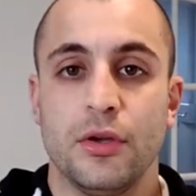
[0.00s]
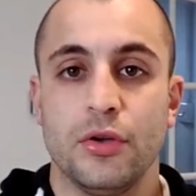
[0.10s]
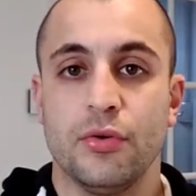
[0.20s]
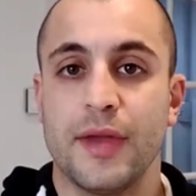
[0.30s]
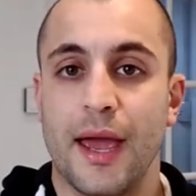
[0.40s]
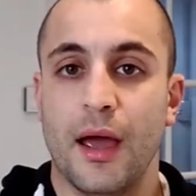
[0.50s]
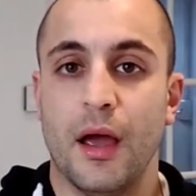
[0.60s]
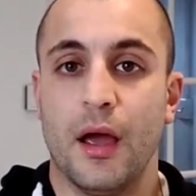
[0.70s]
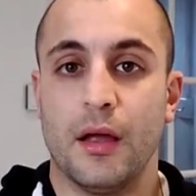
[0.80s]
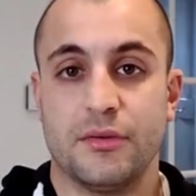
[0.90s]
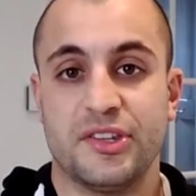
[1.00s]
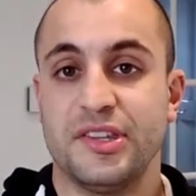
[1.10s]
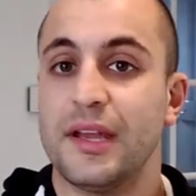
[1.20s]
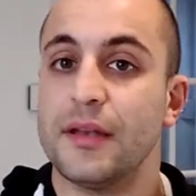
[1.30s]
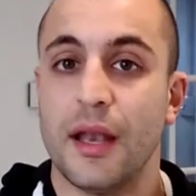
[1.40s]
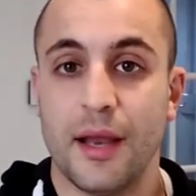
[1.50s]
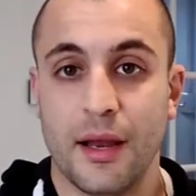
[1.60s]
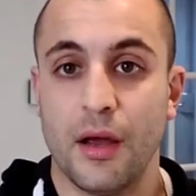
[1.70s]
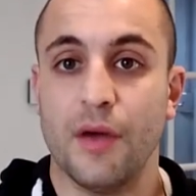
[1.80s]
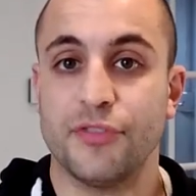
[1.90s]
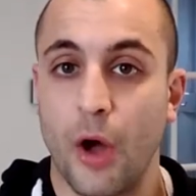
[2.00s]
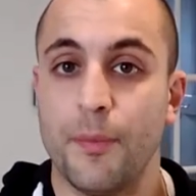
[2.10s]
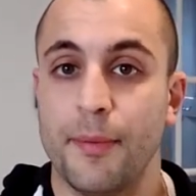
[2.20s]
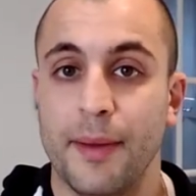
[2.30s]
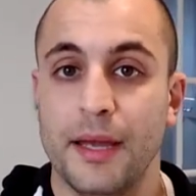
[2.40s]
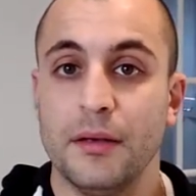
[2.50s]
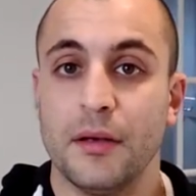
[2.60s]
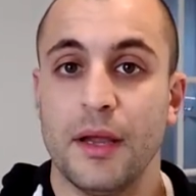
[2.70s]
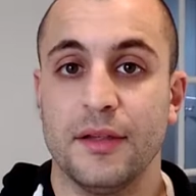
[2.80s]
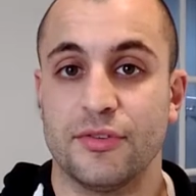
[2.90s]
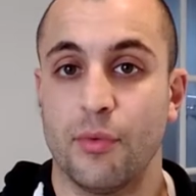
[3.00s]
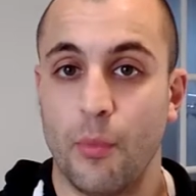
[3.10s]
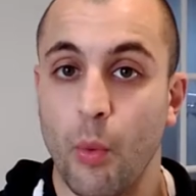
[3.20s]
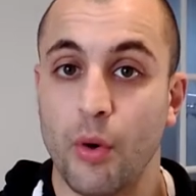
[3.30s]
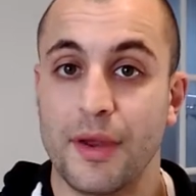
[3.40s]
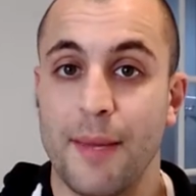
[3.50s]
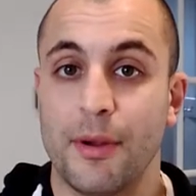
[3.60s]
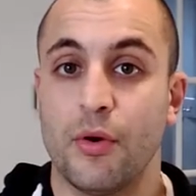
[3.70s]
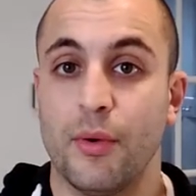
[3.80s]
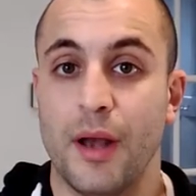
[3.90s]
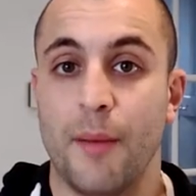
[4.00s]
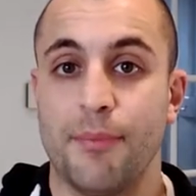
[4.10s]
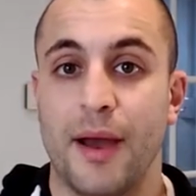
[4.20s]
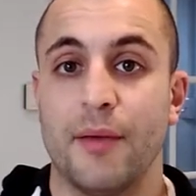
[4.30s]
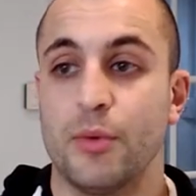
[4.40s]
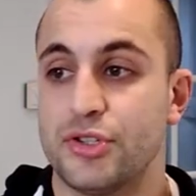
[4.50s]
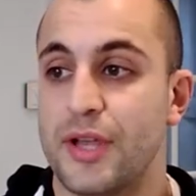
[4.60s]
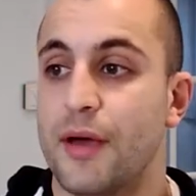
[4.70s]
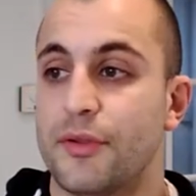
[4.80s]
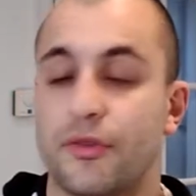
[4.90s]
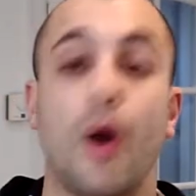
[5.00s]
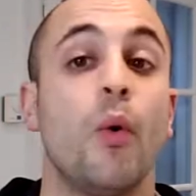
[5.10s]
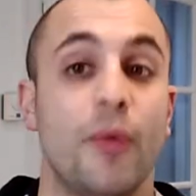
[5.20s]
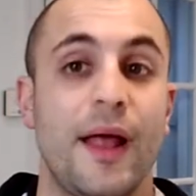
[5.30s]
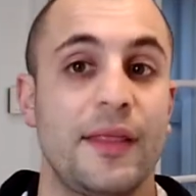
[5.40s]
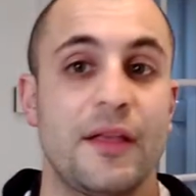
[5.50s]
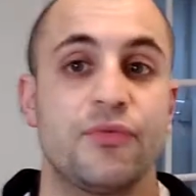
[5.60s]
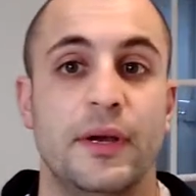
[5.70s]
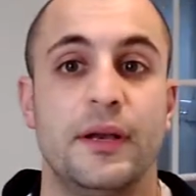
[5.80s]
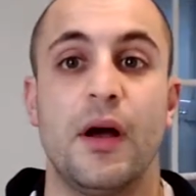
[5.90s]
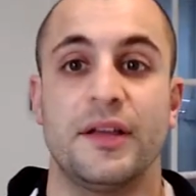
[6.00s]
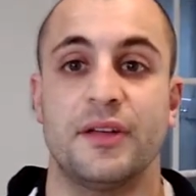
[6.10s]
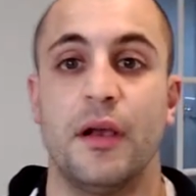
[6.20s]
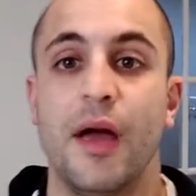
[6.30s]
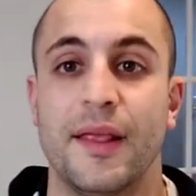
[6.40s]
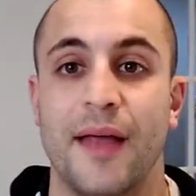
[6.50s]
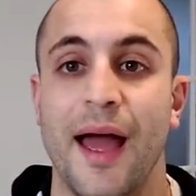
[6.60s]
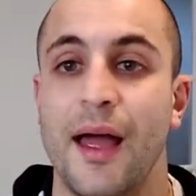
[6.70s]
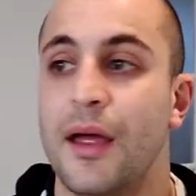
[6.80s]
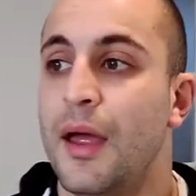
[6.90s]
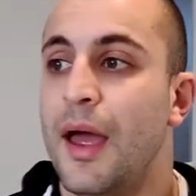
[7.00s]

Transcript: You get a signalling of dopamine. It's a reward chemical in our brain which tells us, oh, that, that's really nice, I like that.